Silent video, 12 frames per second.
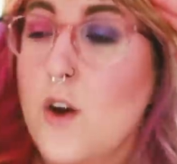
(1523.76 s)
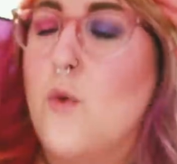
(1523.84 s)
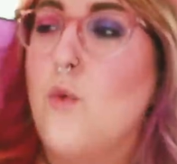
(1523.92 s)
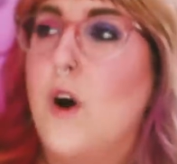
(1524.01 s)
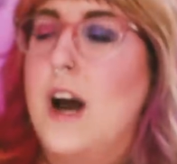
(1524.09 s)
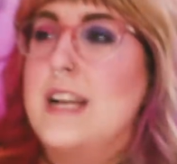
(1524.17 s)

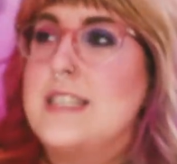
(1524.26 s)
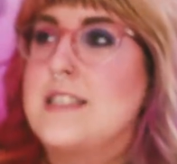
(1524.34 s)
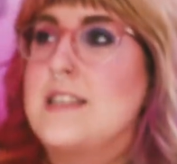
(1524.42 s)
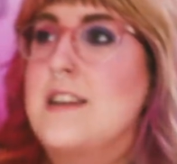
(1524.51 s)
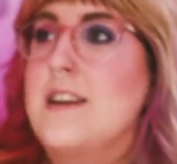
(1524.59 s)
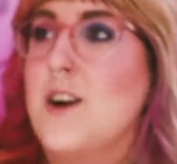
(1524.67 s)

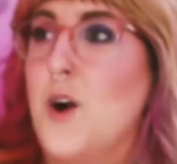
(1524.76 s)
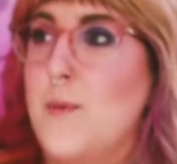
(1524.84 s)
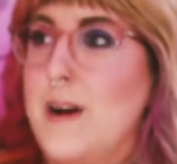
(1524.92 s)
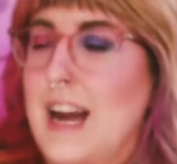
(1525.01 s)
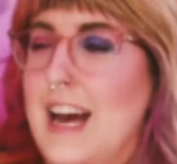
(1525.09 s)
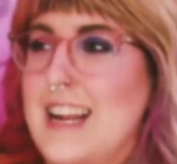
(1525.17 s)
What? Oh
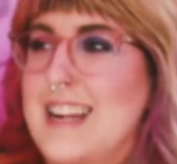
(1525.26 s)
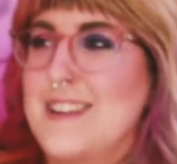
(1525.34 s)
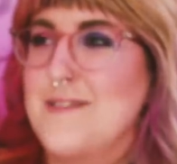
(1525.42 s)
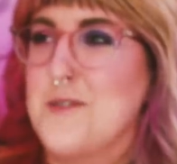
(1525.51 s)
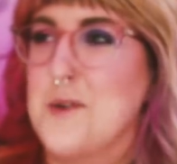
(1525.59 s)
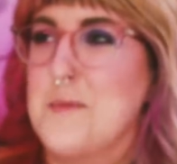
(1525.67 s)
my God, I didn't
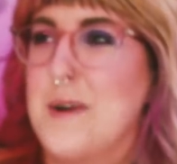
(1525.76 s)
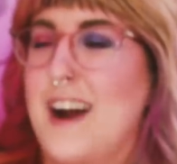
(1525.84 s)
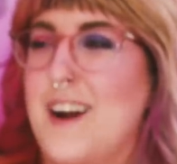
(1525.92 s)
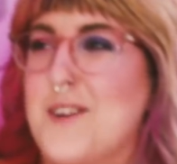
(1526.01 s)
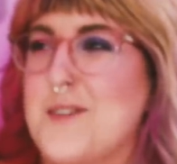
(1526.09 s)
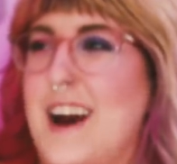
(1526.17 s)
even remember.
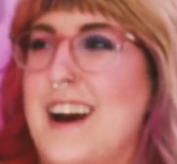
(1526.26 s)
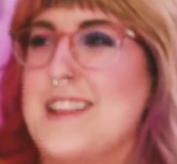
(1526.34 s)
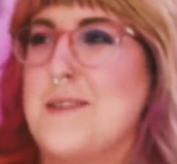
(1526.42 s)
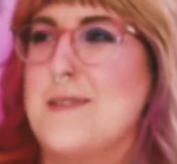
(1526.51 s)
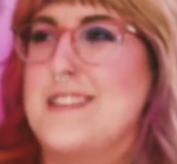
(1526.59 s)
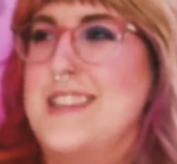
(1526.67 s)
Oh God,
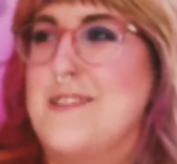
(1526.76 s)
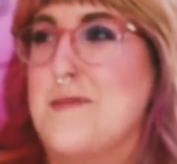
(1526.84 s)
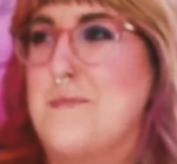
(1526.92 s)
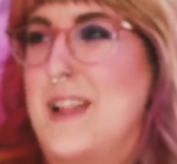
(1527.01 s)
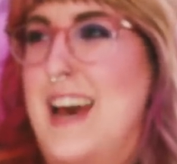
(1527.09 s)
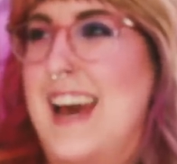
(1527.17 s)
that wasn't even
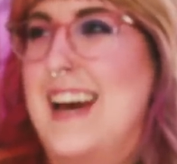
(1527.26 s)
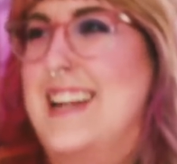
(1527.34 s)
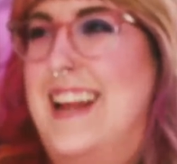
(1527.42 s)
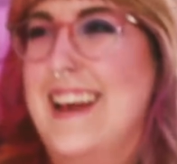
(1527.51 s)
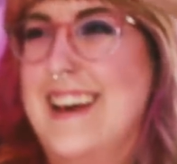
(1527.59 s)
planned.